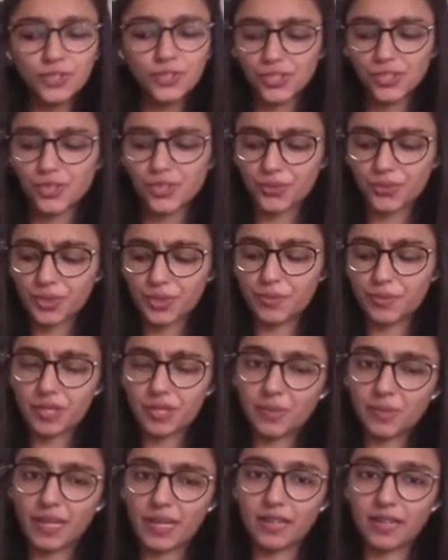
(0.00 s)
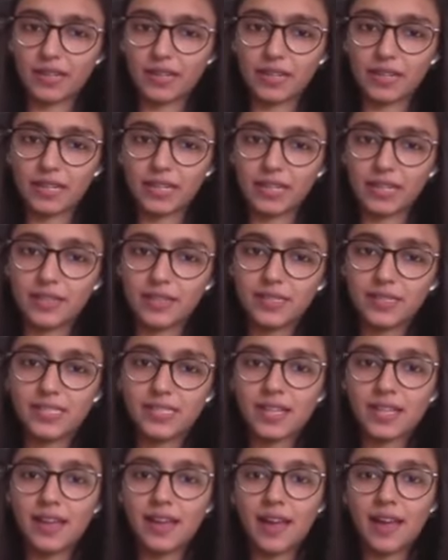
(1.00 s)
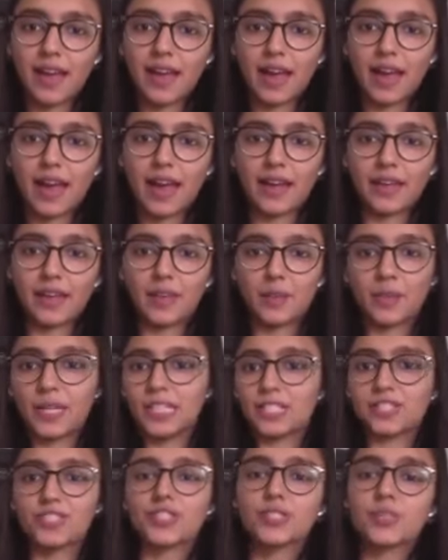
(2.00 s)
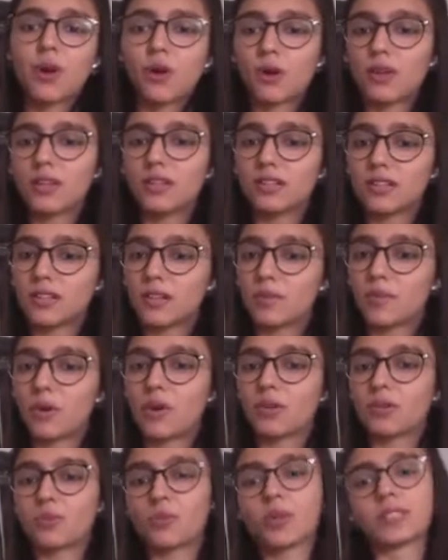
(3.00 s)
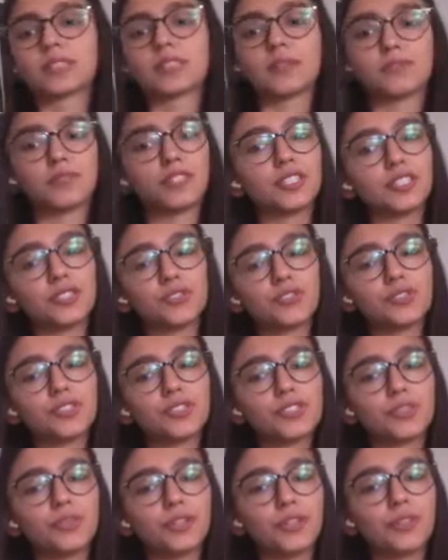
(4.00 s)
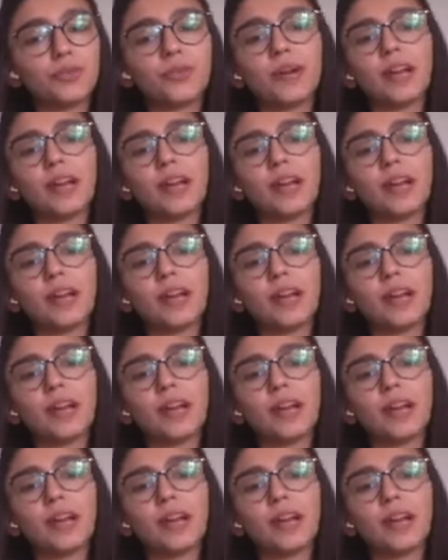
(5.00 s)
show you the pre-made ingredients, and we'll just talk a little about what substitutions you can do,